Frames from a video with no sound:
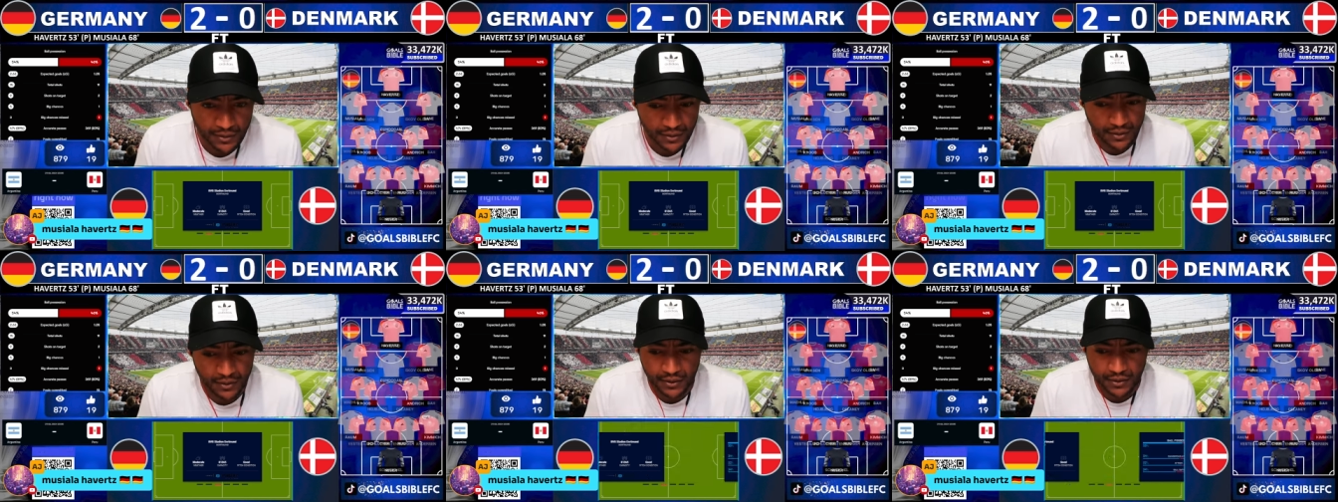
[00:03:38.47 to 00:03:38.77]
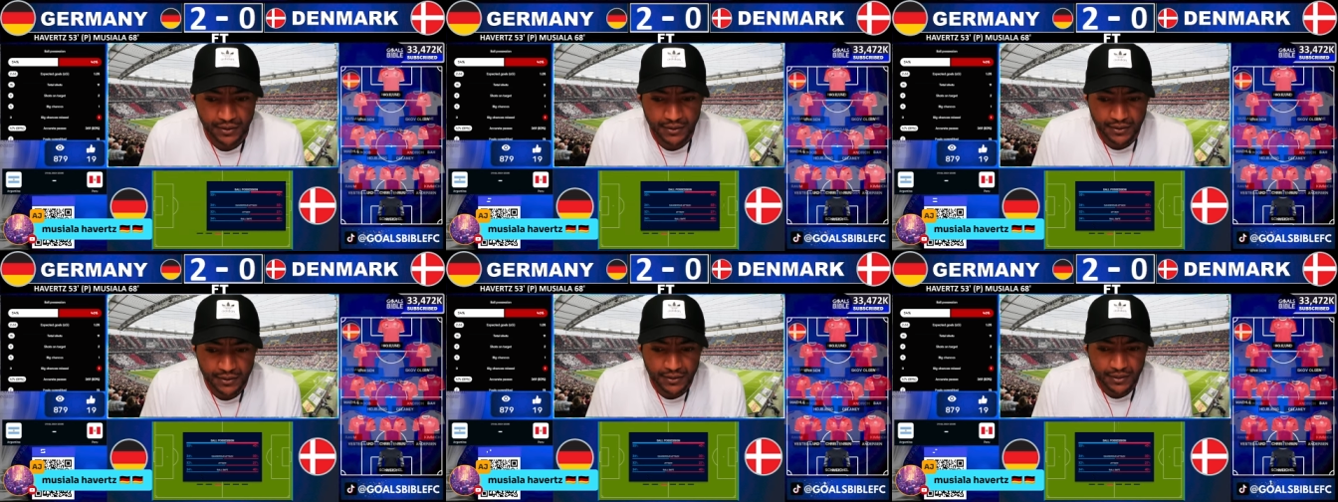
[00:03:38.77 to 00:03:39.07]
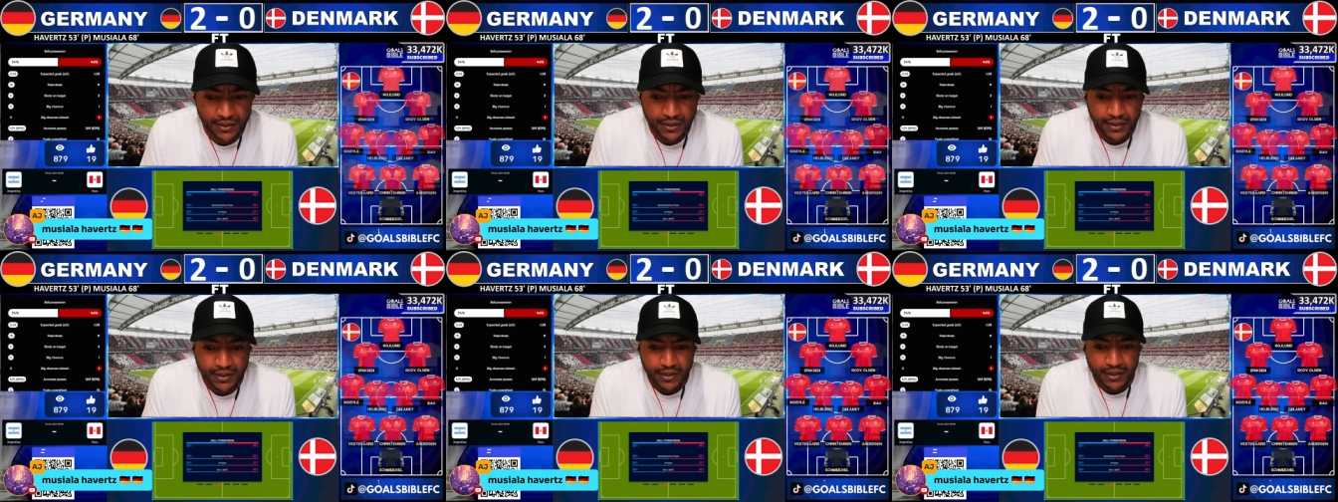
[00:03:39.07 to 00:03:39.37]
look,
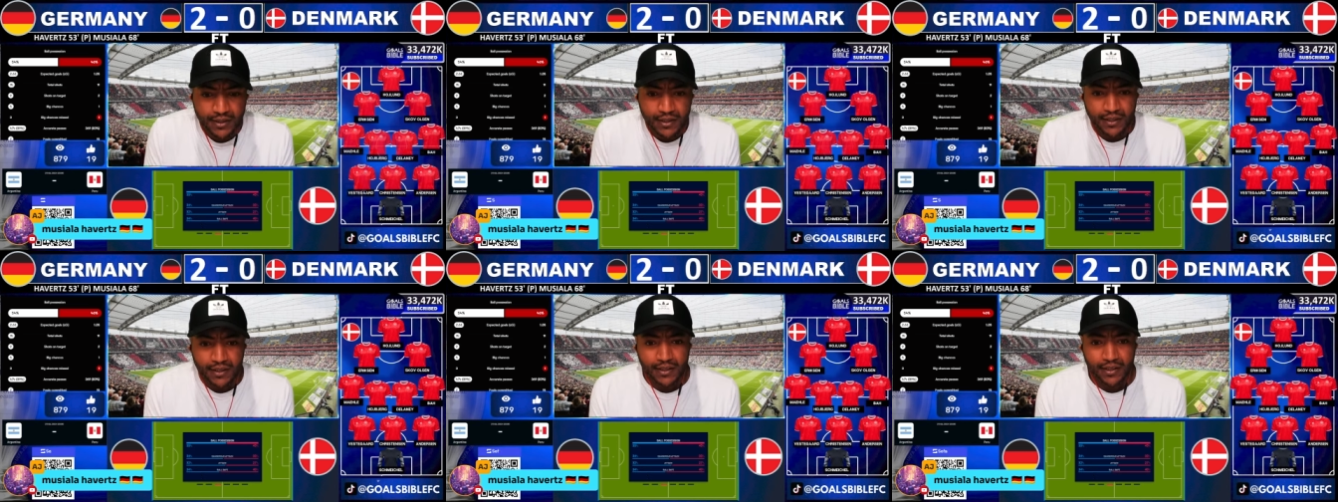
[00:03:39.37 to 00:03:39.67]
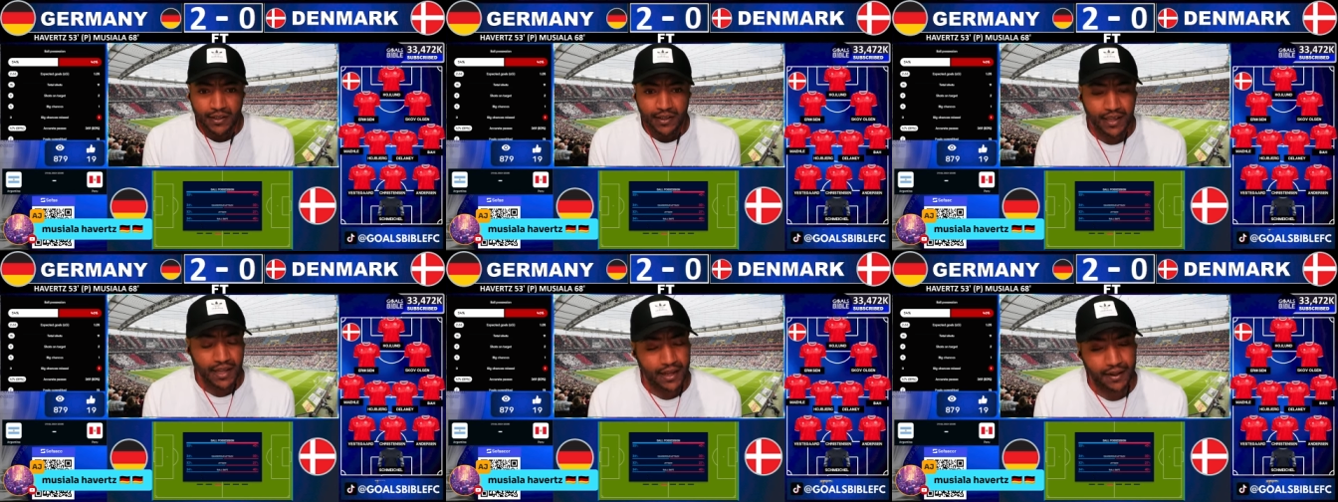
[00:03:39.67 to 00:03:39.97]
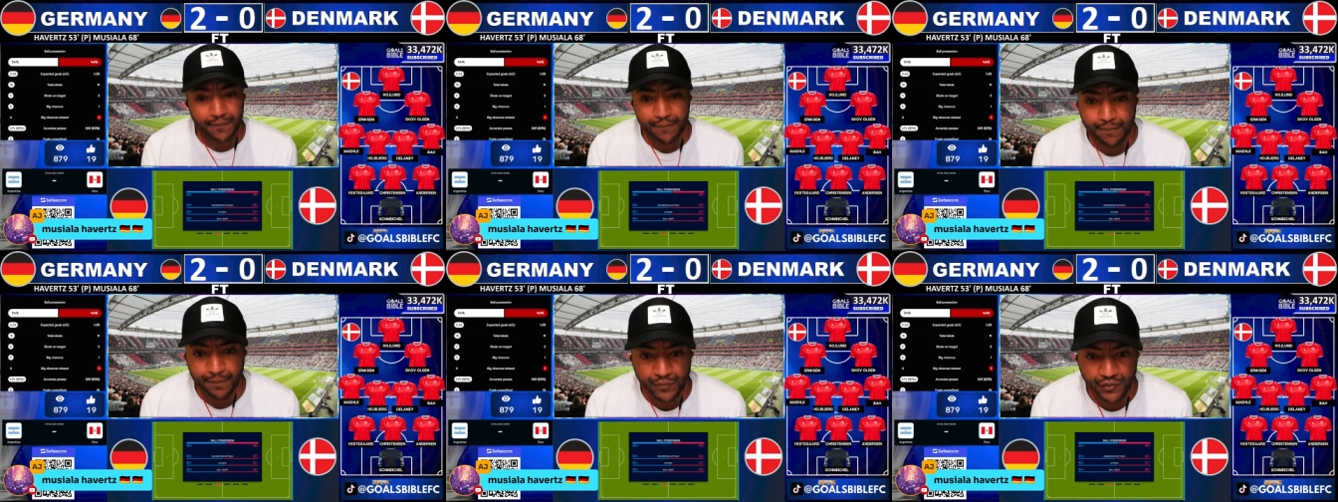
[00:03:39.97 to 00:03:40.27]

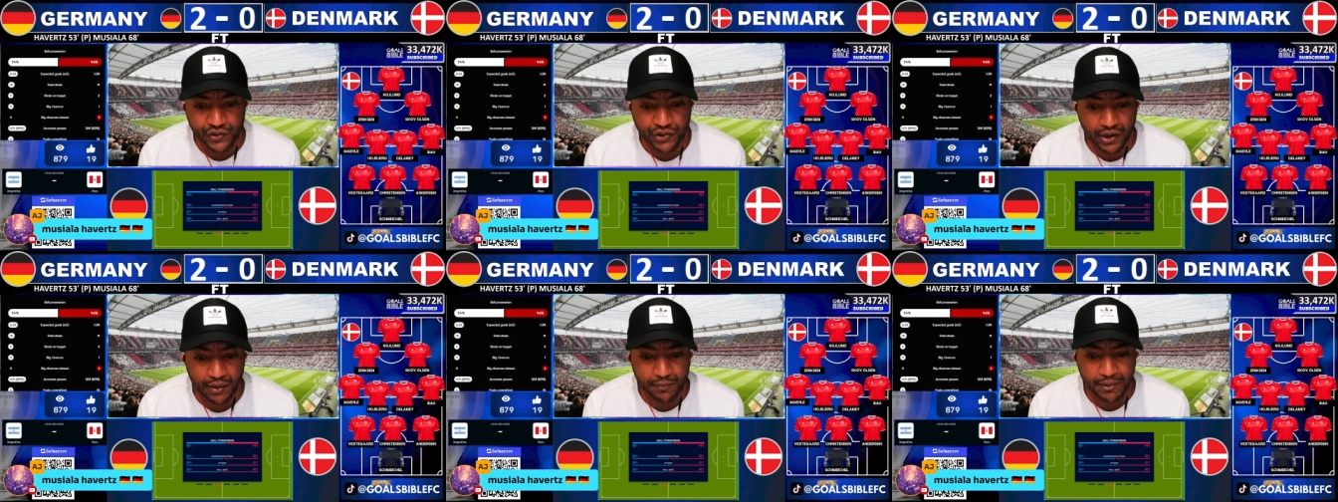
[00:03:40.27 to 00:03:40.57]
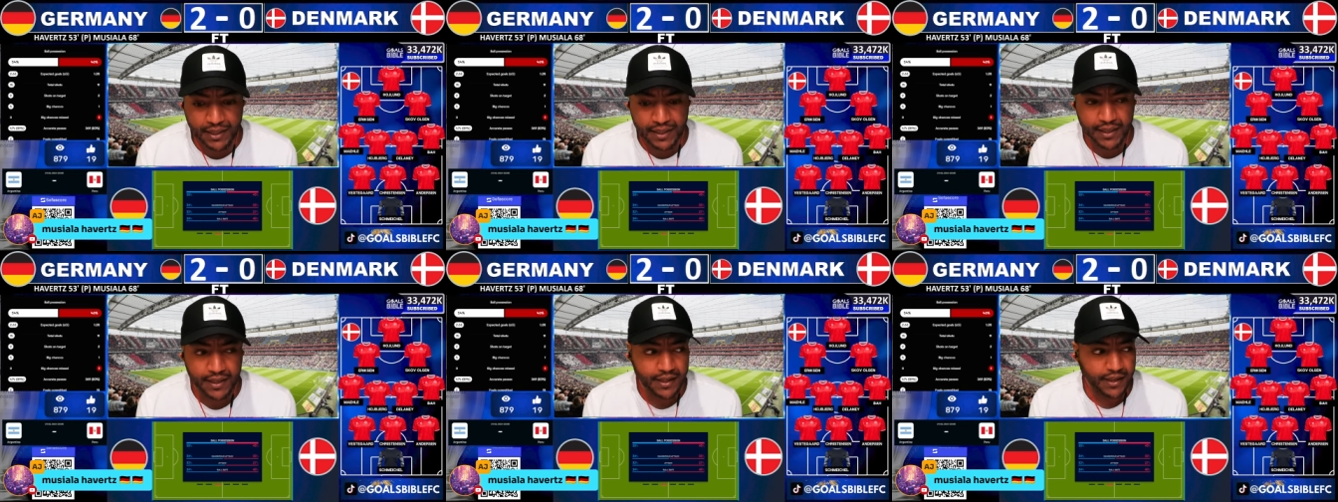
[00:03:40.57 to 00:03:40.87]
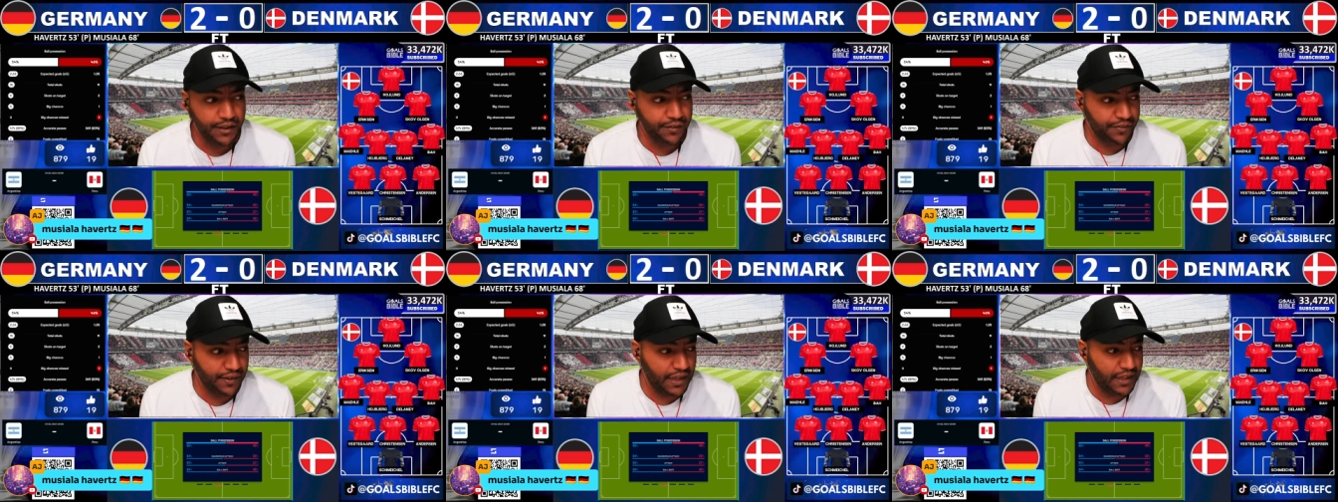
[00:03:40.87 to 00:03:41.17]
yeah, Germany
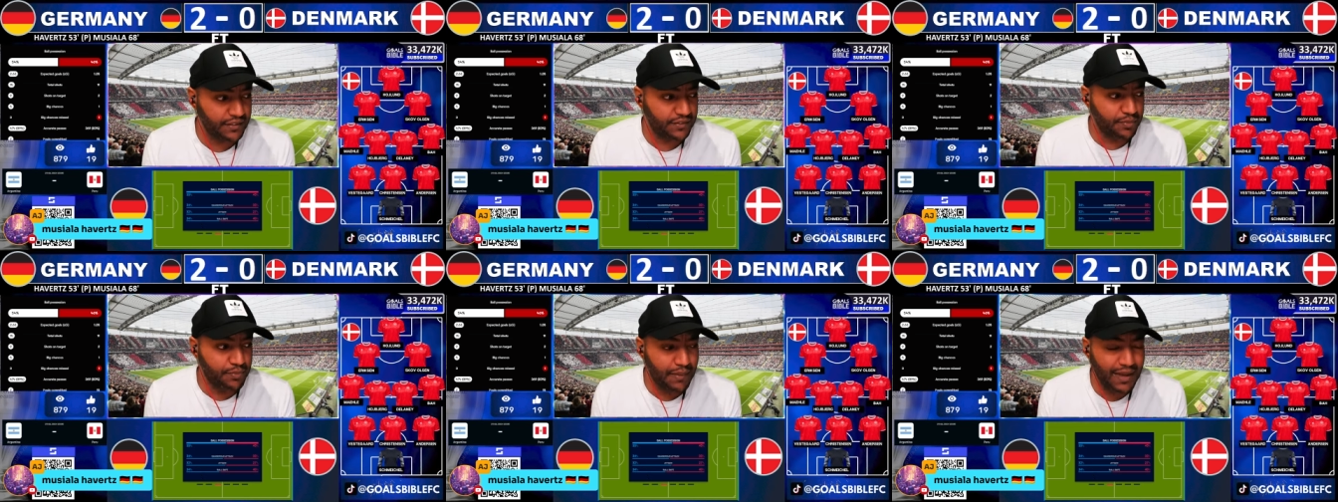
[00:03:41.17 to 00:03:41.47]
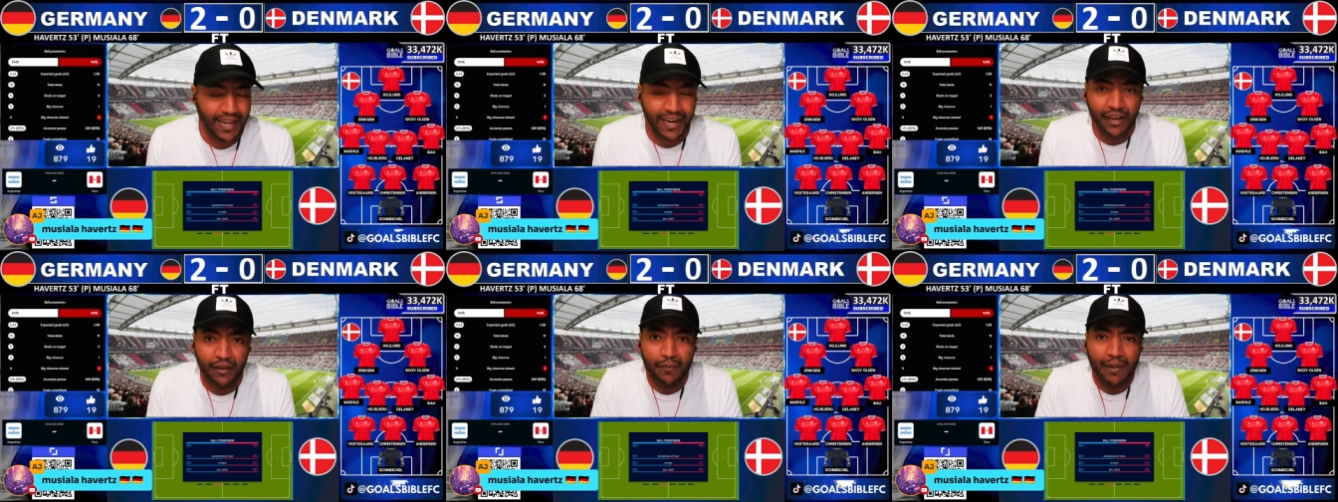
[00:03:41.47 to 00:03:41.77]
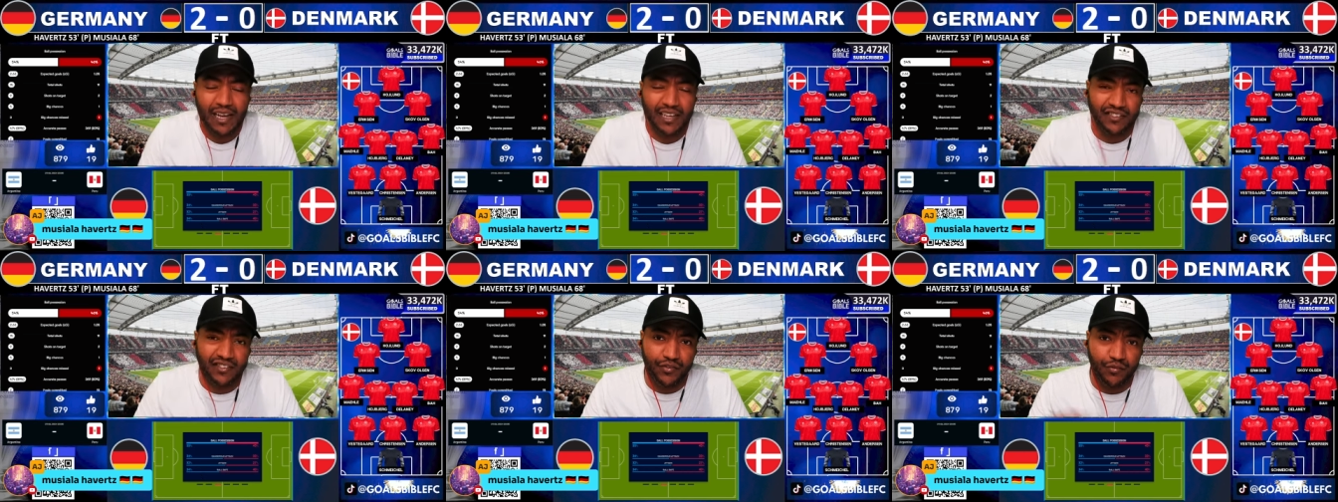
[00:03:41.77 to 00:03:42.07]
advanced Mad at the
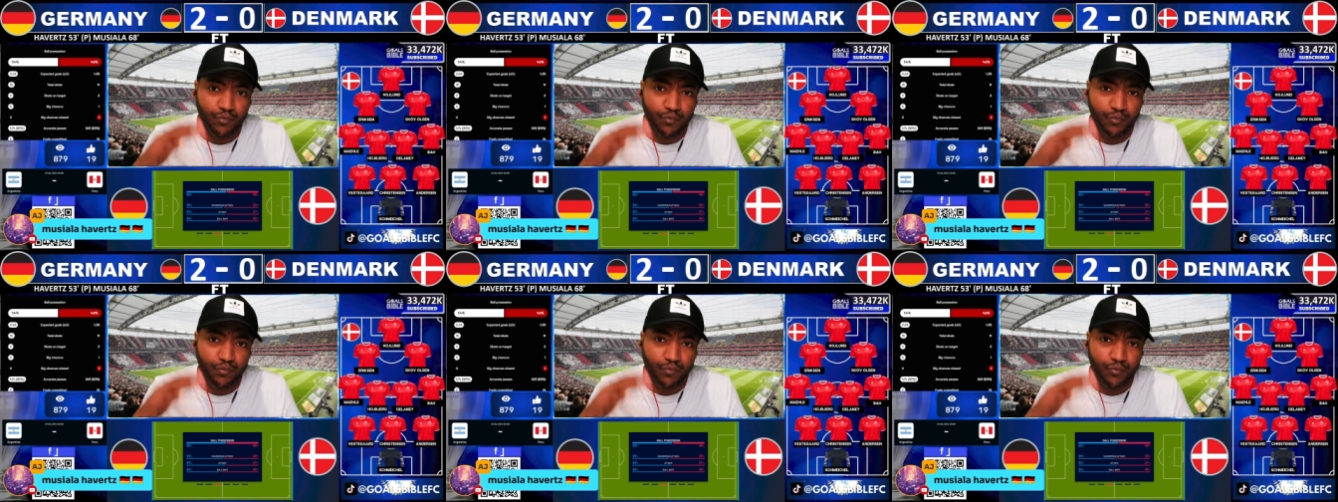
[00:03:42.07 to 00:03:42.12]
match.